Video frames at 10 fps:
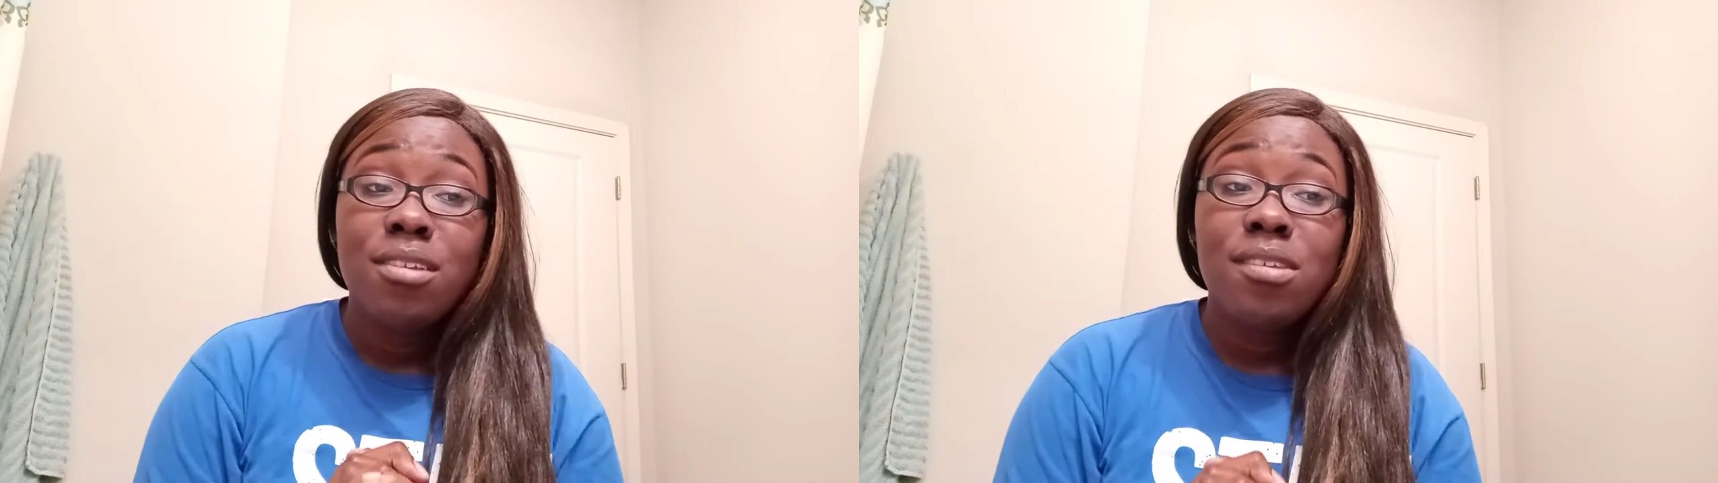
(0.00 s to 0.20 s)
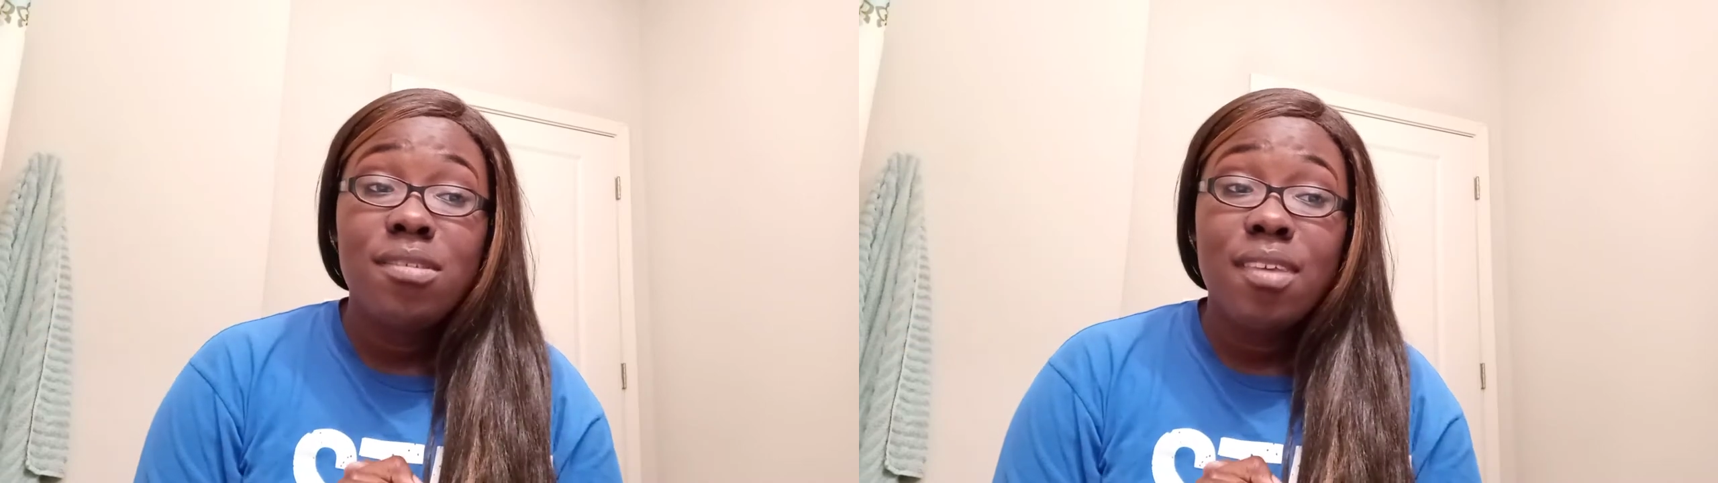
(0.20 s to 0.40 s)

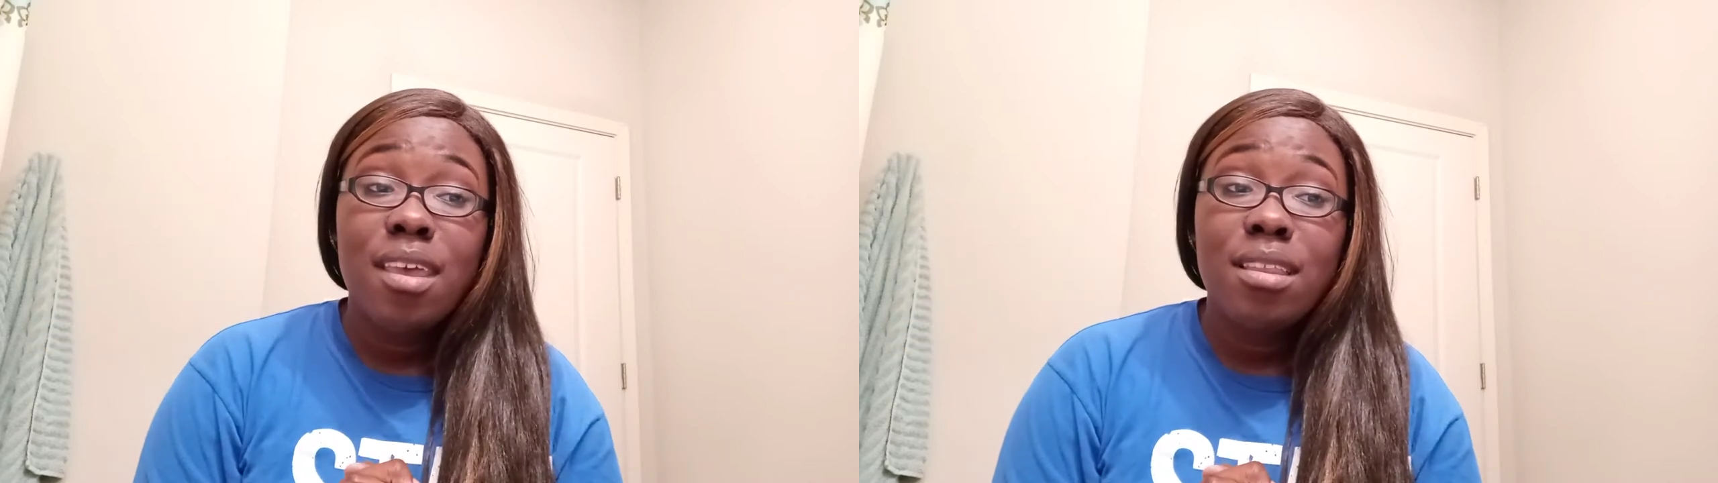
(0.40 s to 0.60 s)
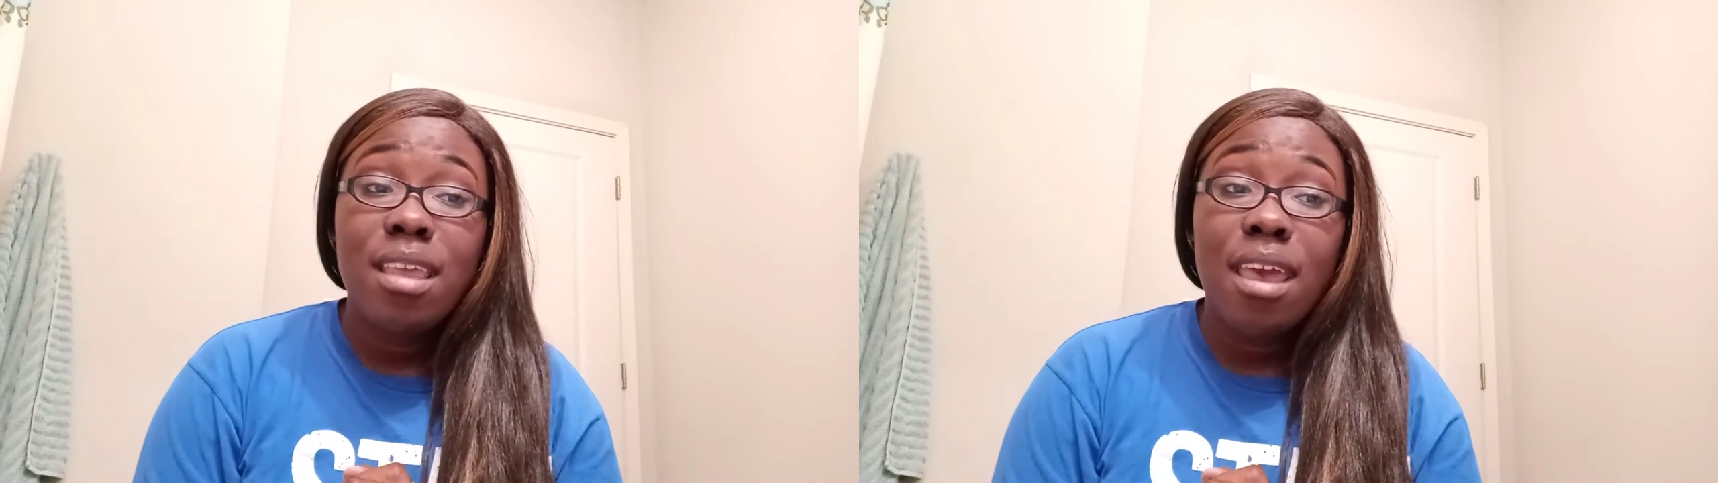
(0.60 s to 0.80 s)
She
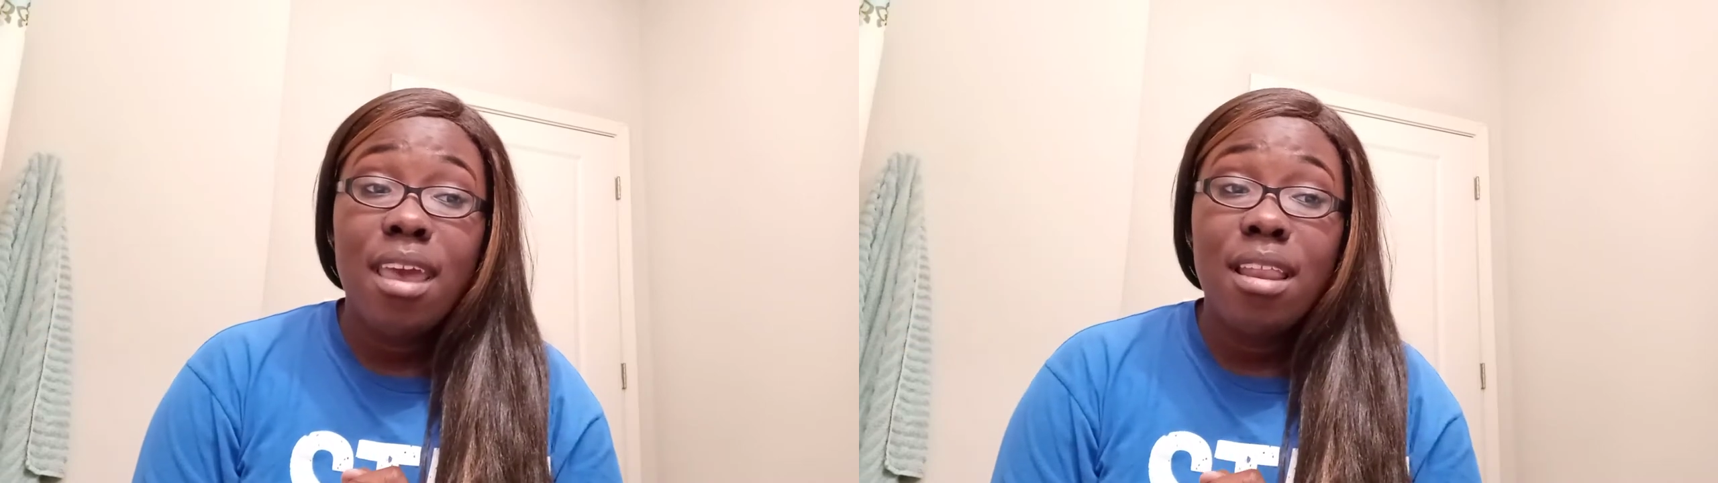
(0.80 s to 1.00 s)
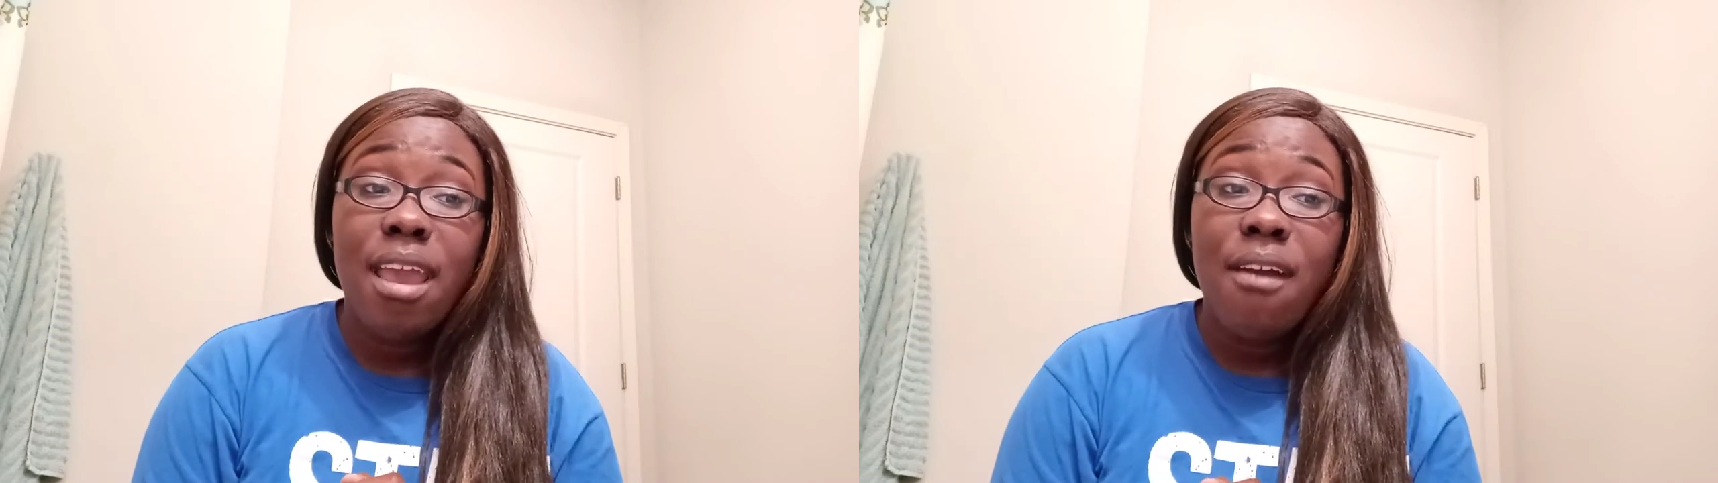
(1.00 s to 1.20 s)
said
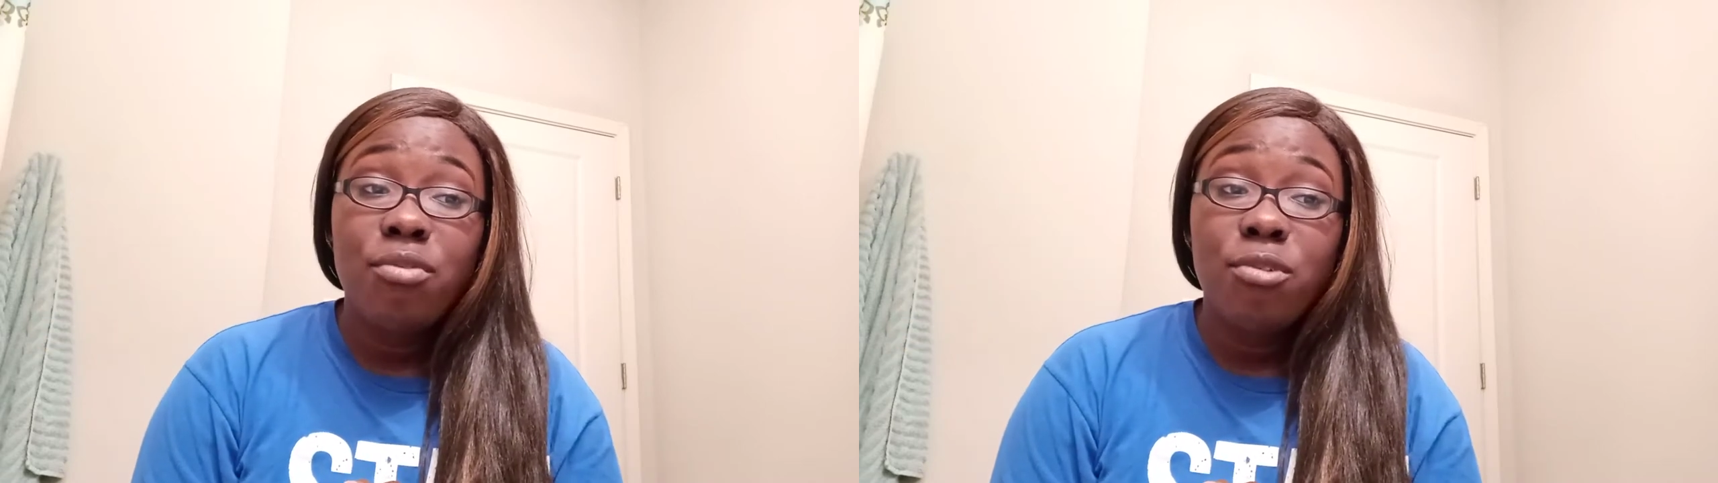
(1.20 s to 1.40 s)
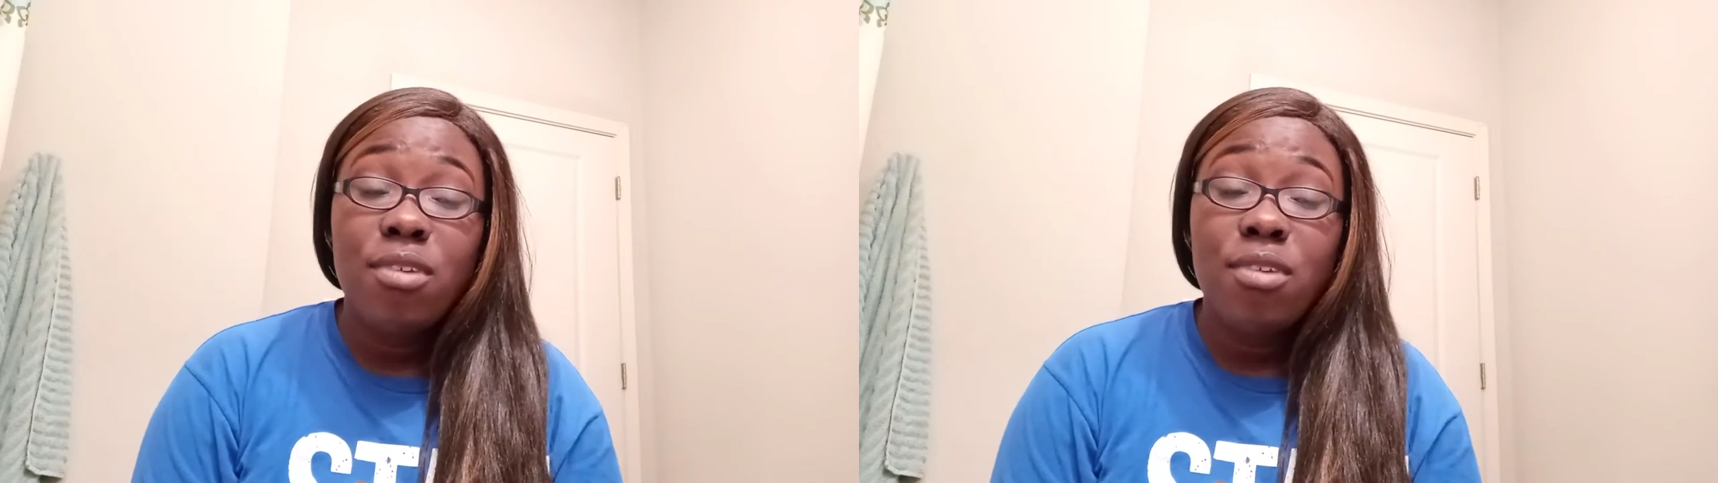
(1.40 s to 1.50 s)
that after